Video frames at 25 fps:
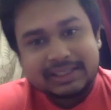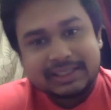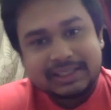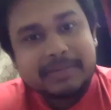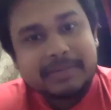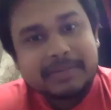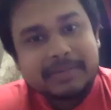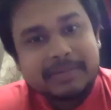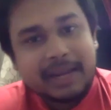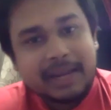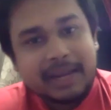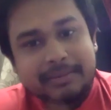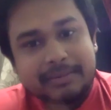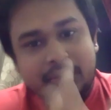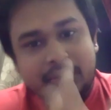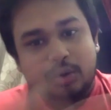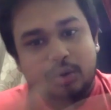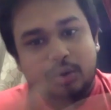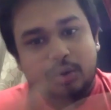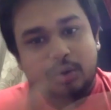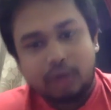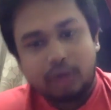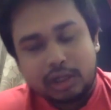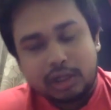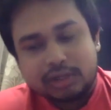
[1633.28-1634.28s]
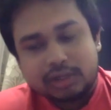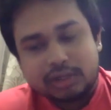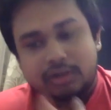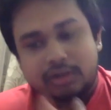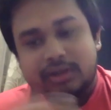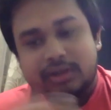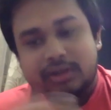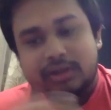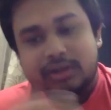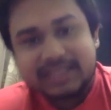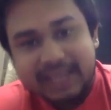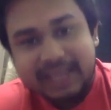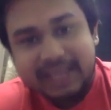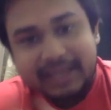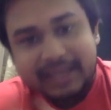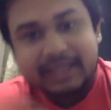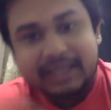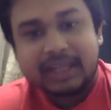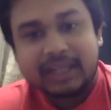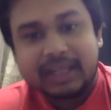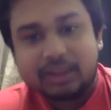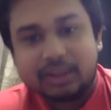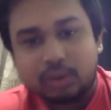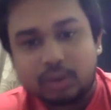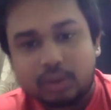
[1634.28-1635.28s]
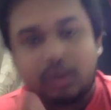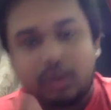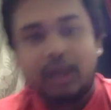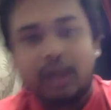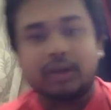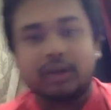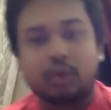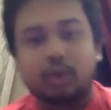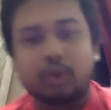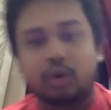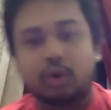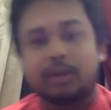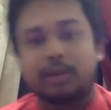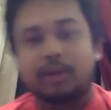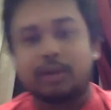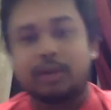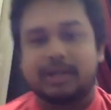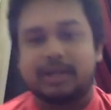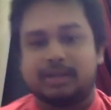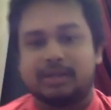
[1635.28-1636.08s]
time to also set into the tournament.